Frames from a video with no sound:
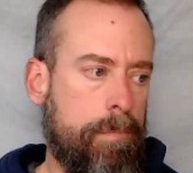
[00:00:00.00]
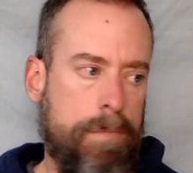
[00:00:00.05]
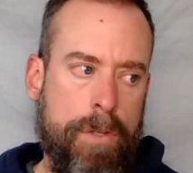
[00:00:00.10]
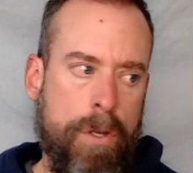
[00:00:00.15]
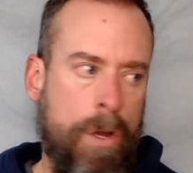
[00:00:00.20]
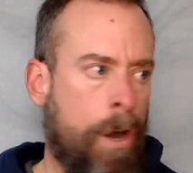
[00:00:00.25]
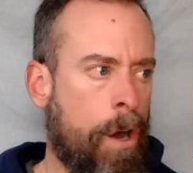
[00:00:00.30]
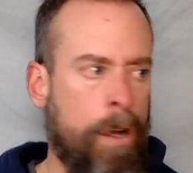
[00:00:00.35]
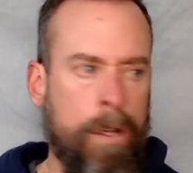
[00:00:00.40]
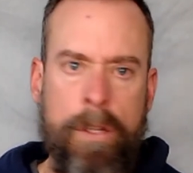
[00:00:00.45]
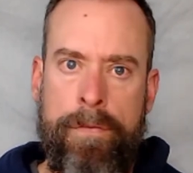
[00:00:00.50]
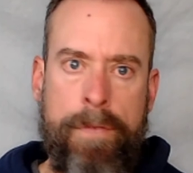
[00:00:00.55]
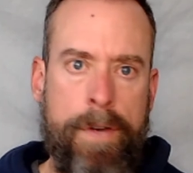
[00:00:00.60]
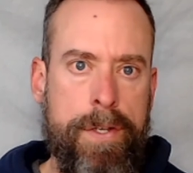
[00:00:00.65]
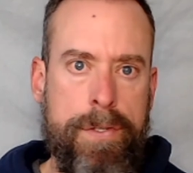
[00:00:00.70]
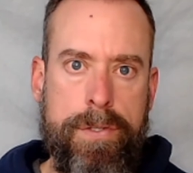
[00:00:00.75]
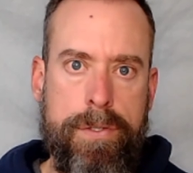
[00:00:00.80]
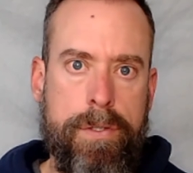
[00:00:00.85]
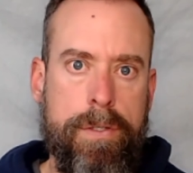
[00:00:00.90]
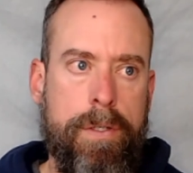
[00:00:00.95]
All of
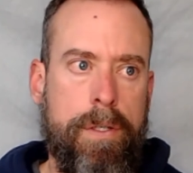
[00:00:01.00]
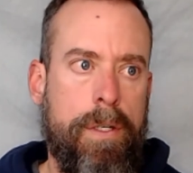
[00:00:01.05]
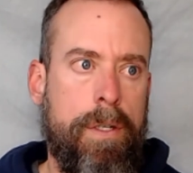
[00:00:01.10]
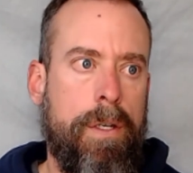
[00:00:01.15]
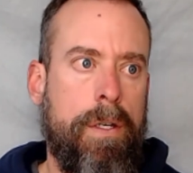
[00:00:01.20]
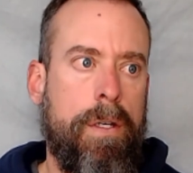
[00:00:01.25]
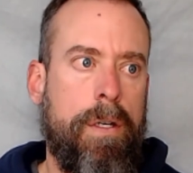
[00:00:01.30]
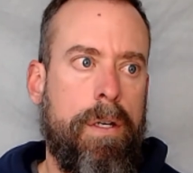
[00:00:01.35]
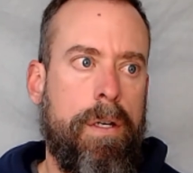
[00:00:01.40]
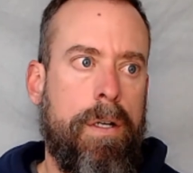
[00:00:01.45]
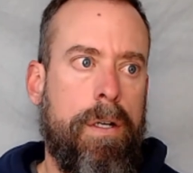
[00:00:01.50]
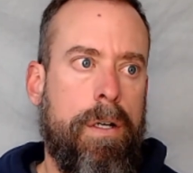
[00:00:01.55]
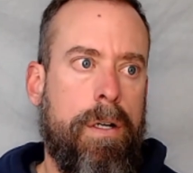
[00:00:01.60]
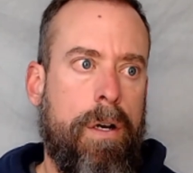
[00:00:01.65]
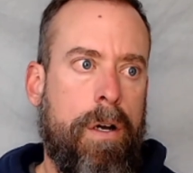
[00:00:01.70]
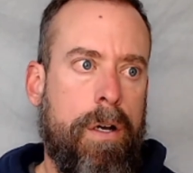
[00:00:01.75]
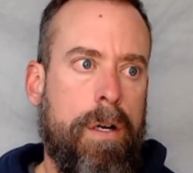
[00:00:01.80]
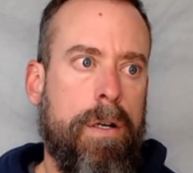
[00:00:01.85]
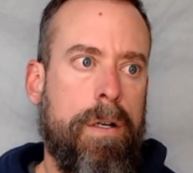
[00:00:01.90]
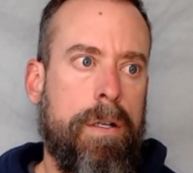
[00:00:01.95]
us
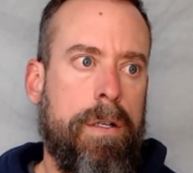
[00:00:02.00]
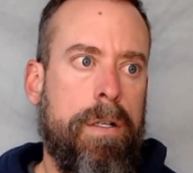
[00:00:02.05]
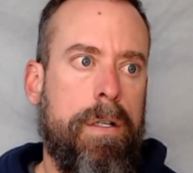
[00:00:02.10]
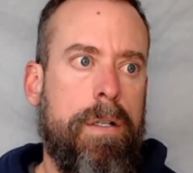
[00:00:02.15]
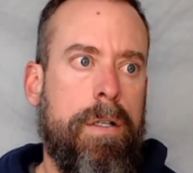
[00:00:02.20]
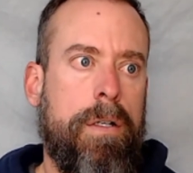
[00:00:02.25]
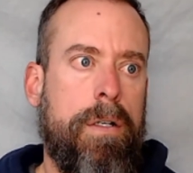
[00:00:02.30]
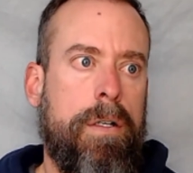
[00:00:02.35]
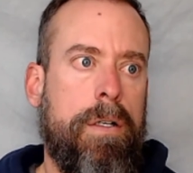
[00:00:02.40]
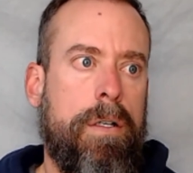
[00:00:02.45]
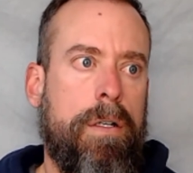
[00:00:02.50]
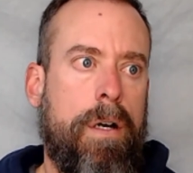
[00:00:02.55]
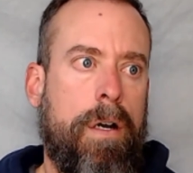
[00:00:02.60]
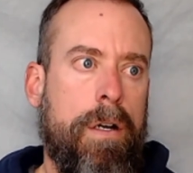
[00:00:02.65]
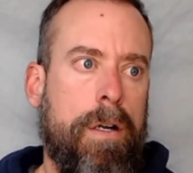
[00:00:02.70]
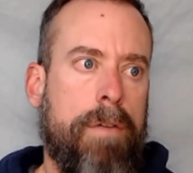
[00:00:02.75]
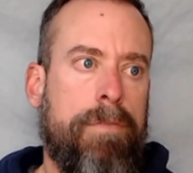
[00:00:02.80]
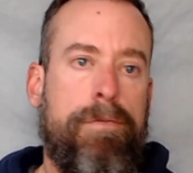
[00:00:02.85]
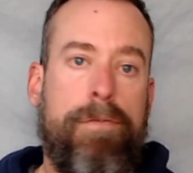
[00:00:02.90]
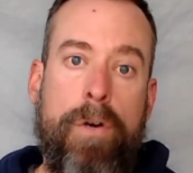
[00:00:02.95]
are,
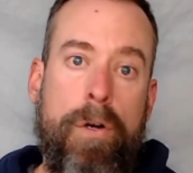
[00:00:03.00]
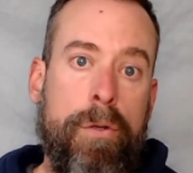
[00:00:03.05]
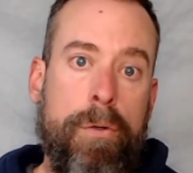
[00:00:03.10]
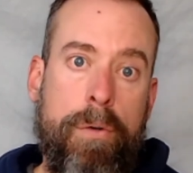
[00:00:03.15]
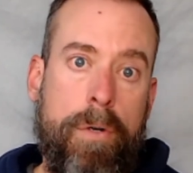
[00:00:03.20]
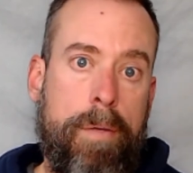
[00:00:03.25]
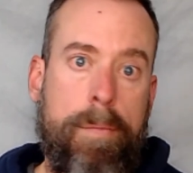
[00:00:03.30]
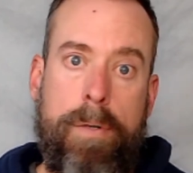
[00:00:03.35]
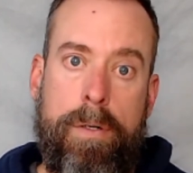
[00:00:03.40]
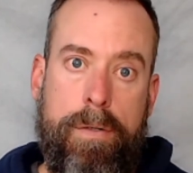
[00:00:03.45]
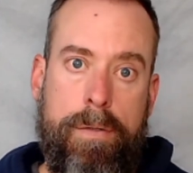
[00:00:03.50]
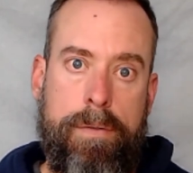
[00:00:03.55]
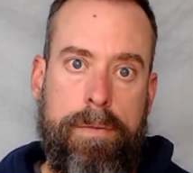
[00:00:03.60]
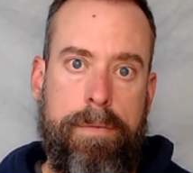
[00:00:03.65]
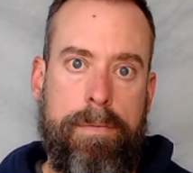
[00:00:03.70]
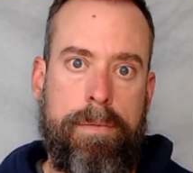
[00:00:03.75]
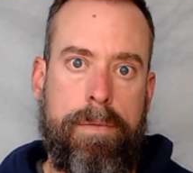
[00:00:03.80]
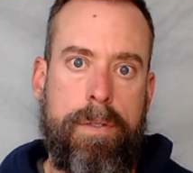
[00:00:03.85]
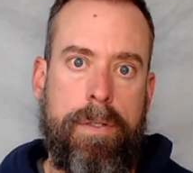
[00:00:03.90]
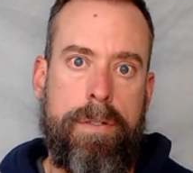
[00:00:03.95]
are vulnerable
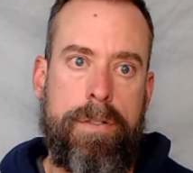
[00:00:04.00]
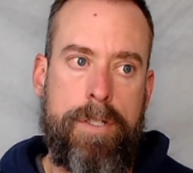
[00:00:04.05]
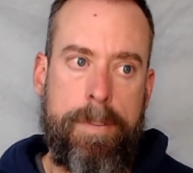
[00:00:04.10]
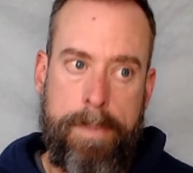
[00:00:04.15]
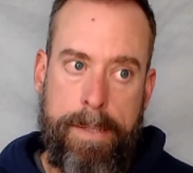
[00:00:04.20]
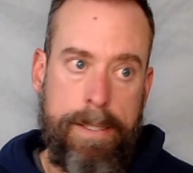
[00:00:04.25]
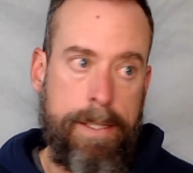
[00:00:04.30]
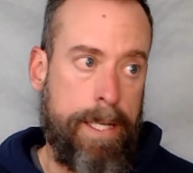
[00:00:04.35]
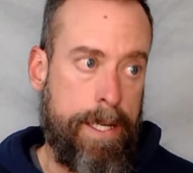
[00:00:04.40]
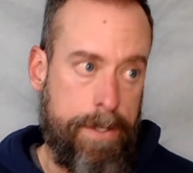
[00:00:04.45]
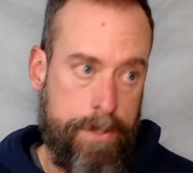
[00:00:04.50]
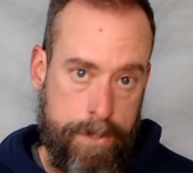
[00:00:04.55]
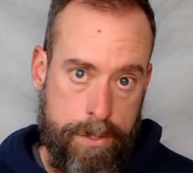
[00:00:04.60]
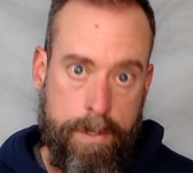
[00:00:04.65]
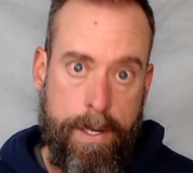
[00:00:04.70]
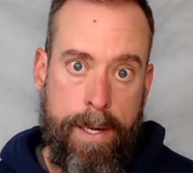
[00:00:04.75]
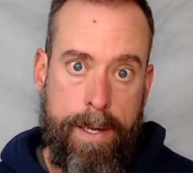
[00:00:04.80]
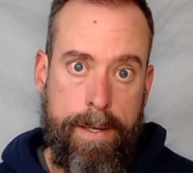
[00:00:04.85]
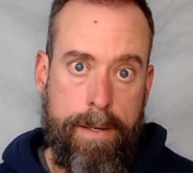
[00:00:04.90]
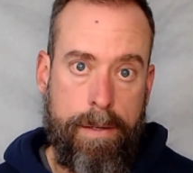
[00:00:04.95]
to be led
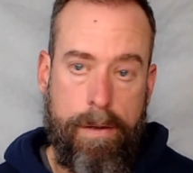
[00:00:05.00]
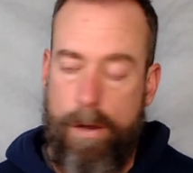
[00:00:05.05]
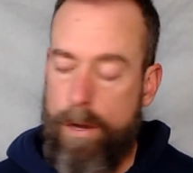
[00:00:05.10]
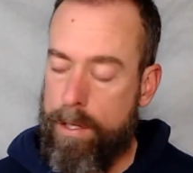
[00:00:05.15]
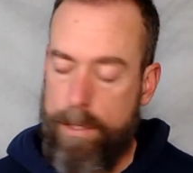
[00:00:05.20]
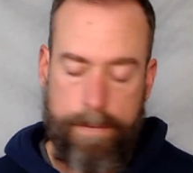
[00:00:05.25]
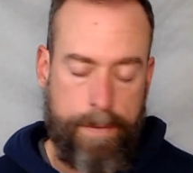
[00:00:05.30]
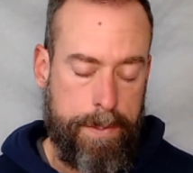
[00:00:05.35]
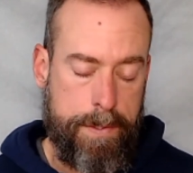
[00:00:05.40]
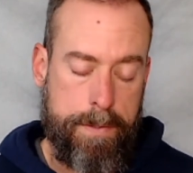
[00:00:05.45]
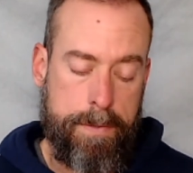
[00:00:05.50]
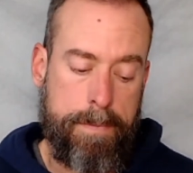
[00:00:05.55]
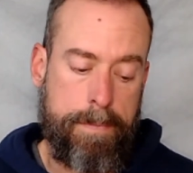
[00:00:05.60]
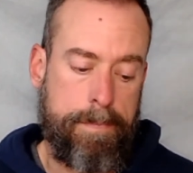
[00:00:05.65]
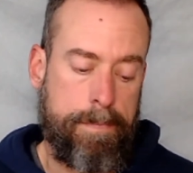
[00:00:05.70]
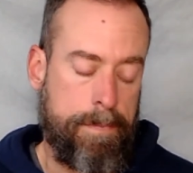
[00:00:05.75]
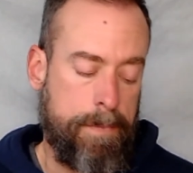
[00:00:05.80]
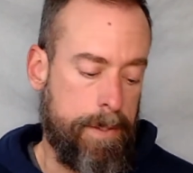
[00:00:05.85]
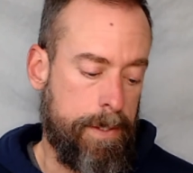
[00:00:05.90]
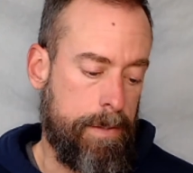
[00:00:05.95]
astray. All of us.
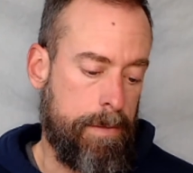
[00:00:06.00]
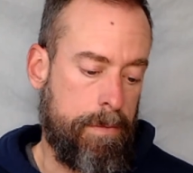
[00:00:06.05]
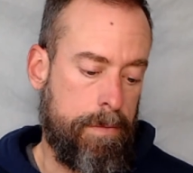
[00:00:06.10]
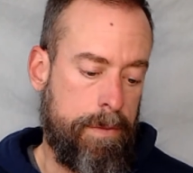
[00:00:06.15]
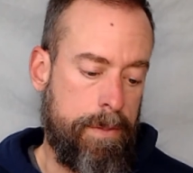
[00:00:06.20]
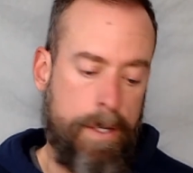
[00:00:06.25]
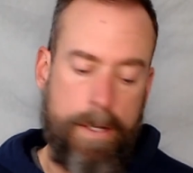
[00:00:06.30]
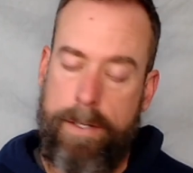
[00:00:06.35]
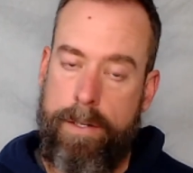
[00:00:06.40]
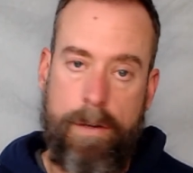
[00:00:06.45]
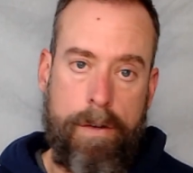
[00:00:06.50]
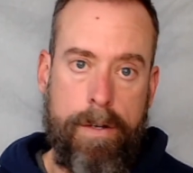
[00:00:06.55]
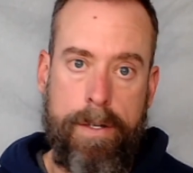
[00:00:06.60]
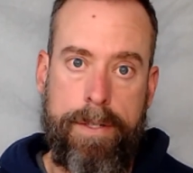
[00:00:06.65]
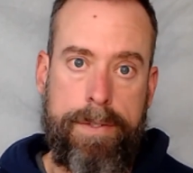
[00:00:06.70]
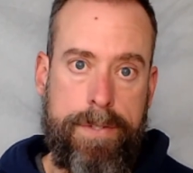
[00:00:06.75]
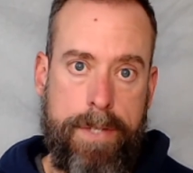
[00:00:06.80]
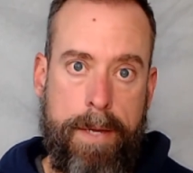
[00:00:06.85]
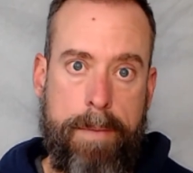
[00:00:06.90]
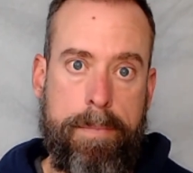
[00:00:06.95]
None are
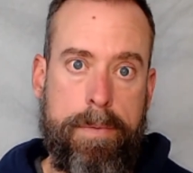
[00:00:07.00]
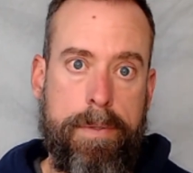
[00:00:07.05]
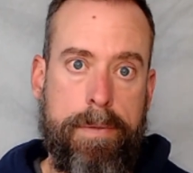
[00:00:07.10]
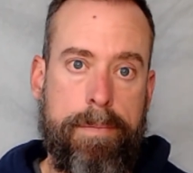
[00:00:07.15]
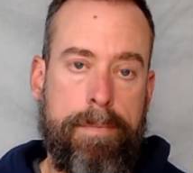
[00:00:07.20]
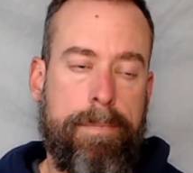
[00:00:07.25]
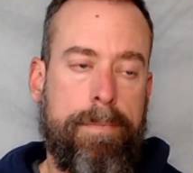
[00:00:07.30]
exempt.